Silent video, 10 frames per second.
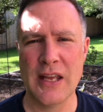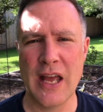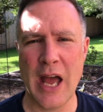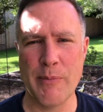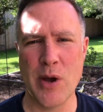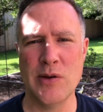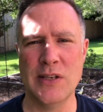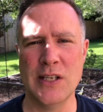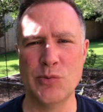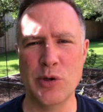and
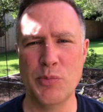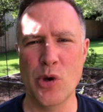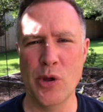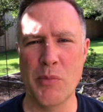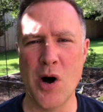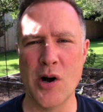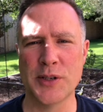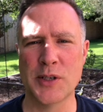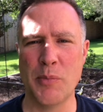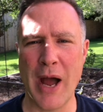Moses would put the
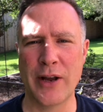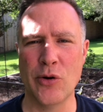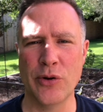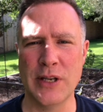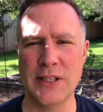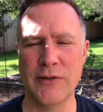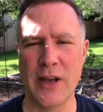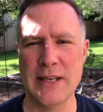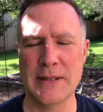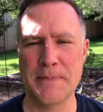mask back on his face.